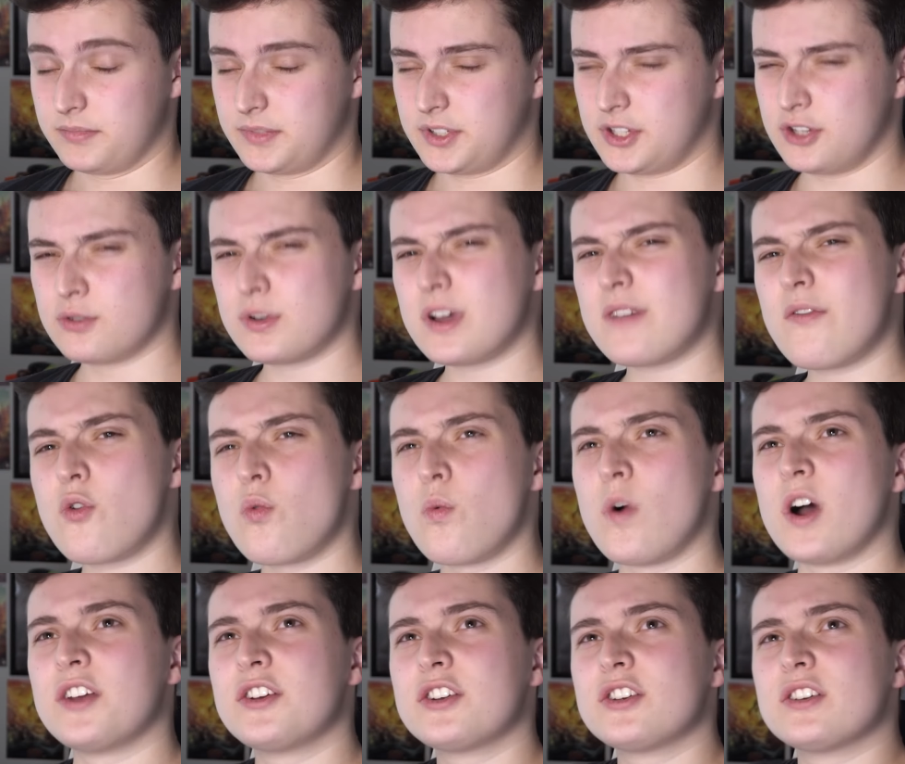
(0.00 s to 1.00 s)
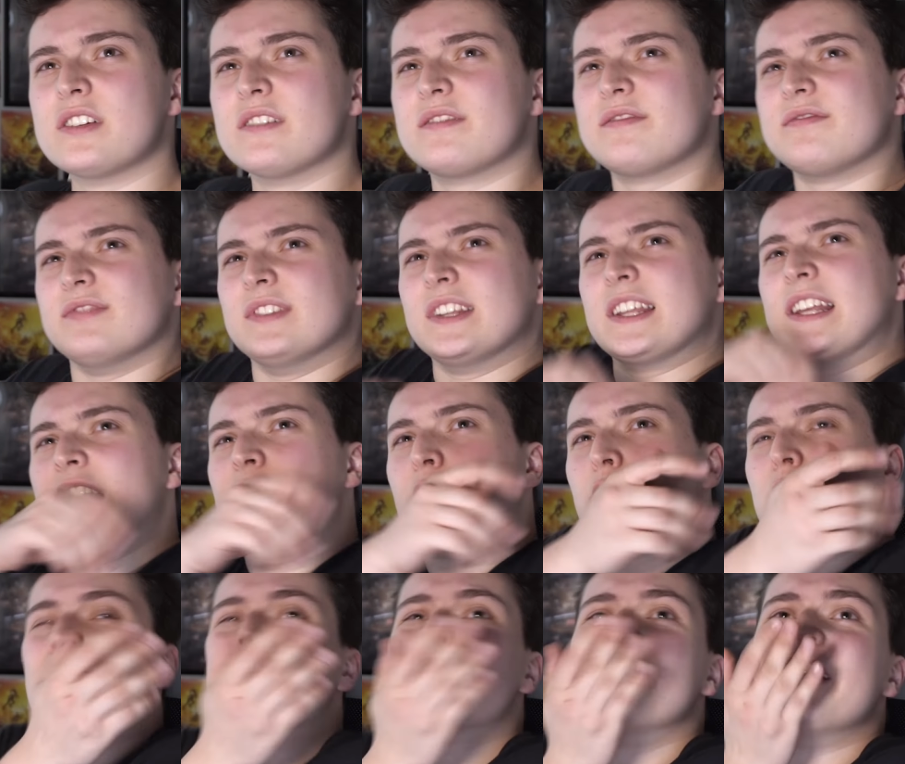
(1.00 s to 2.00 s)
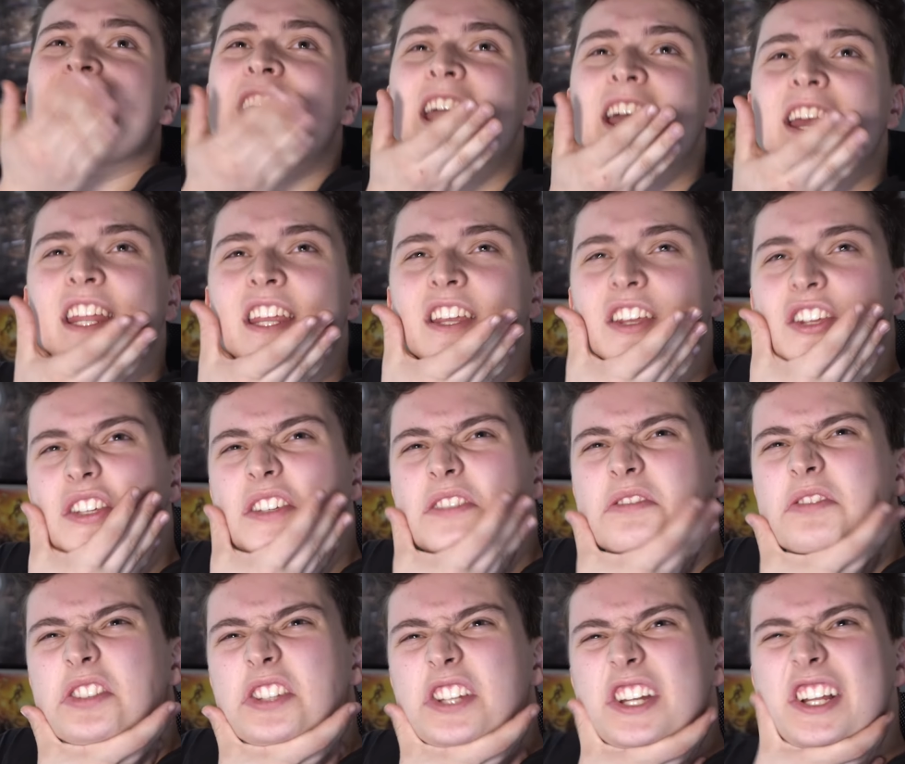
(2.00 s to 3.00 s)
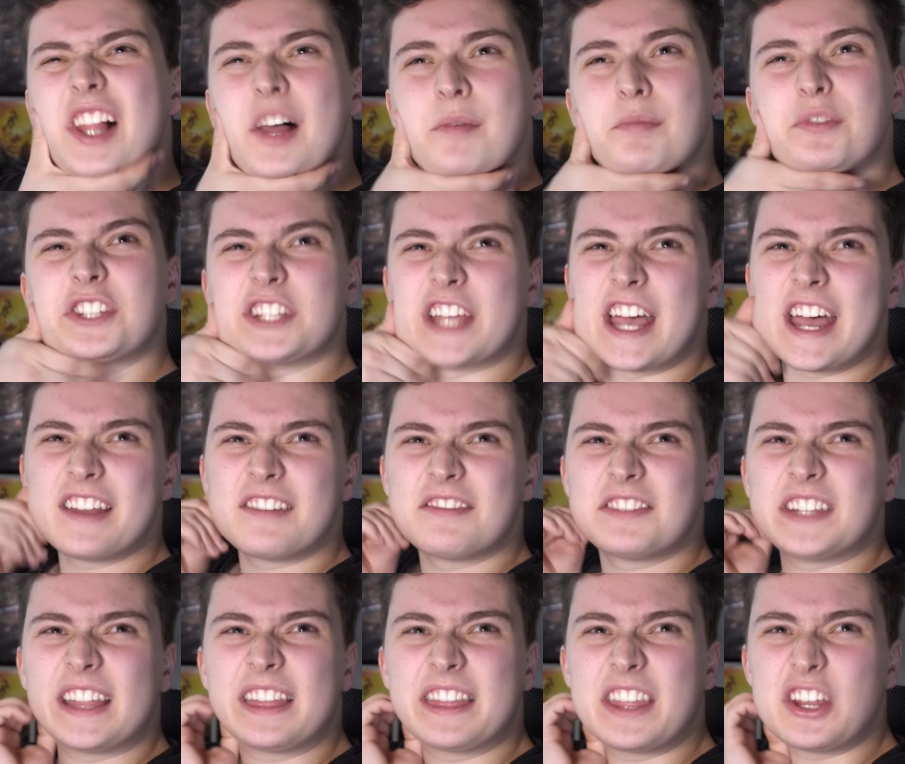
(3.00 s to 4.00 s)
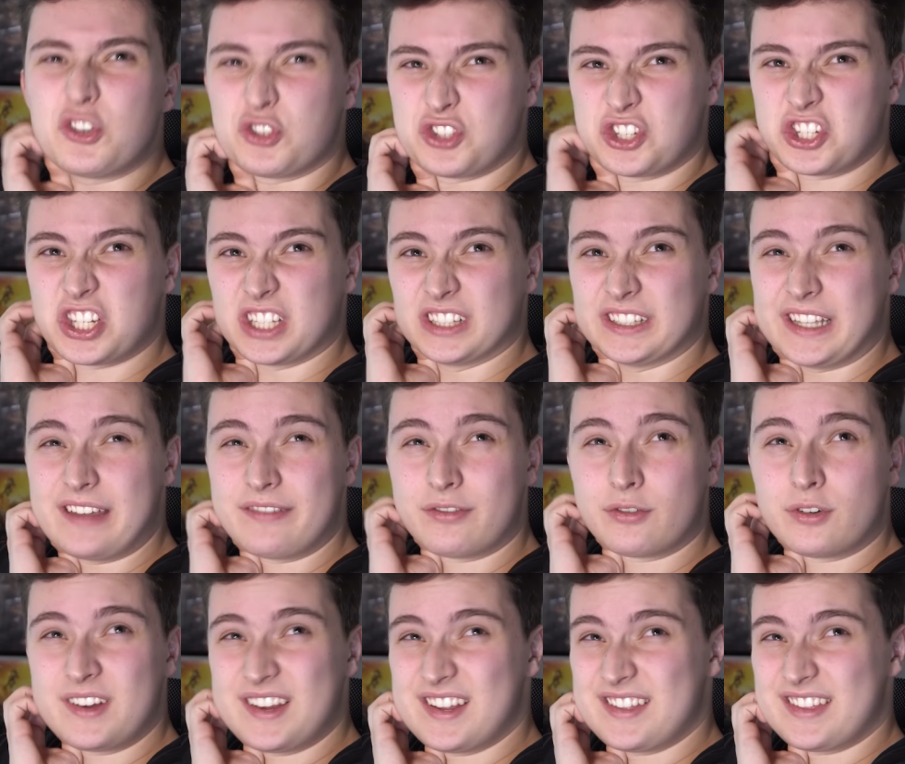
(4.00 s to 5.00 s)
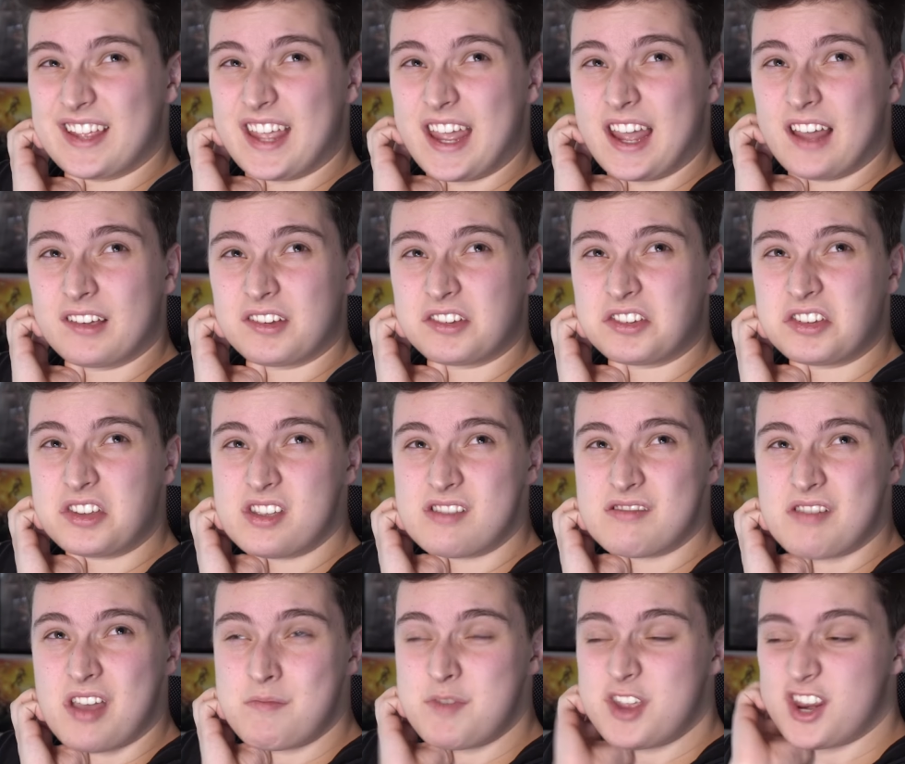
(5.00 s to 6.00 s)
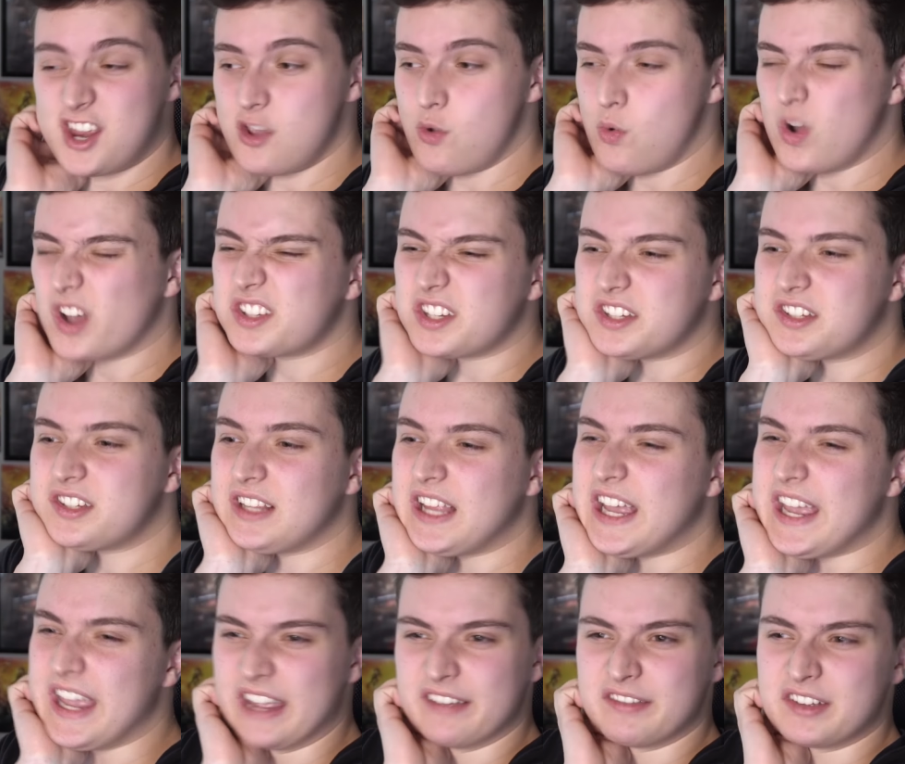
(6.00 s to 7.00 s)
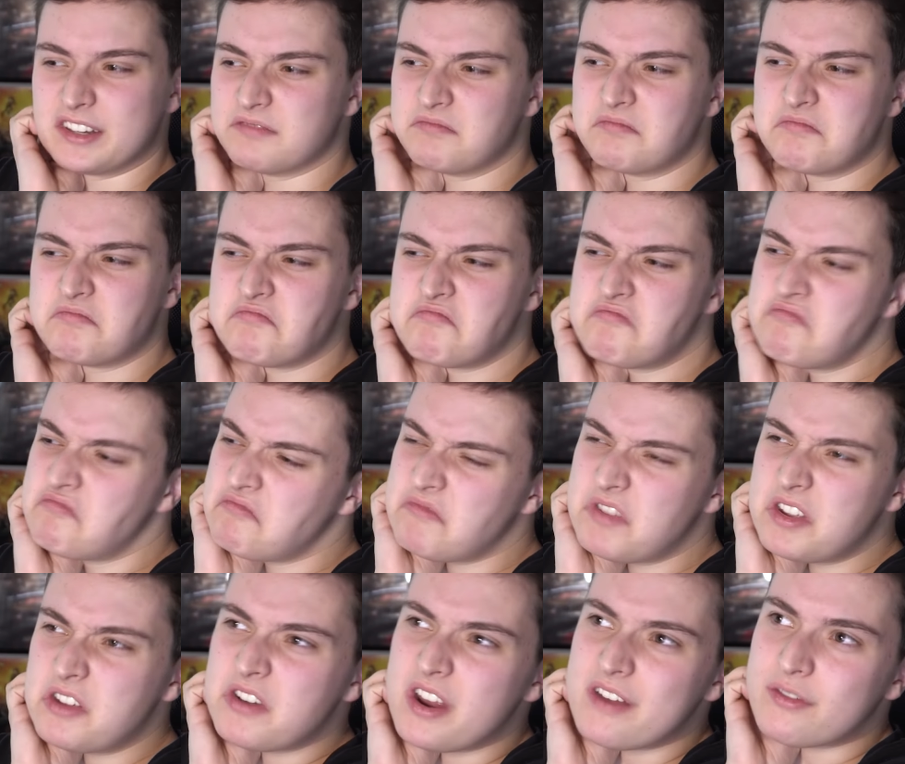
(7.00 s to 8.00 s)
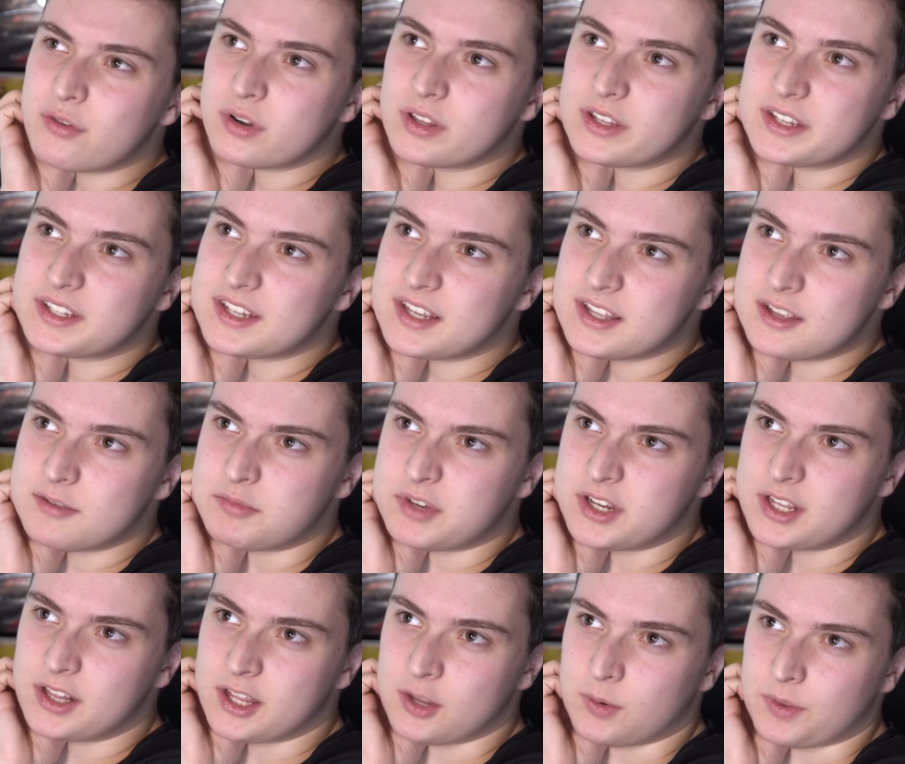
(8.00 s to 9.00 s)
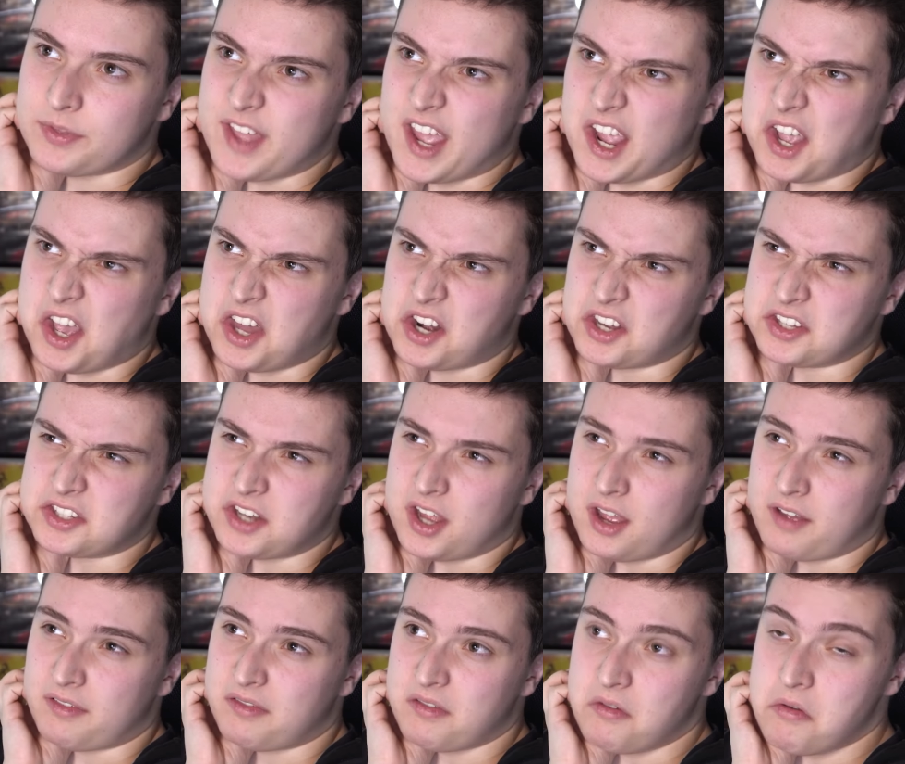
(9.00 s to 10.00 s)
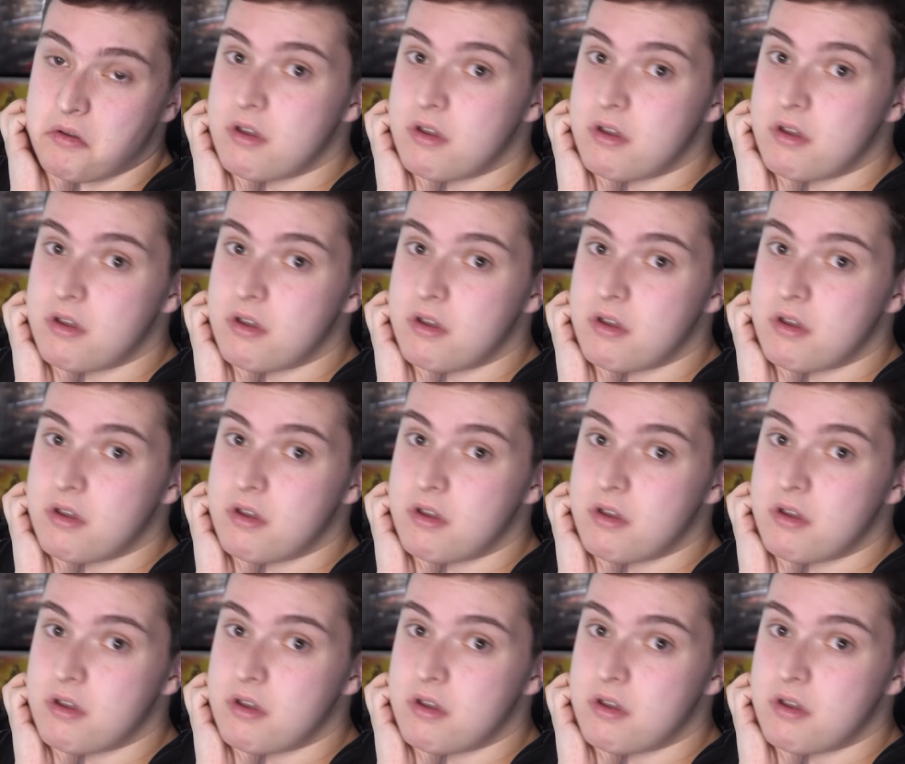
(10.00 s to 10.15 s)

Do you ever wonder if little orphan Annie is still upset that there's slavery in the galaxy? I mean, he was a slave, and you never really see them dealing with that kind of stuff.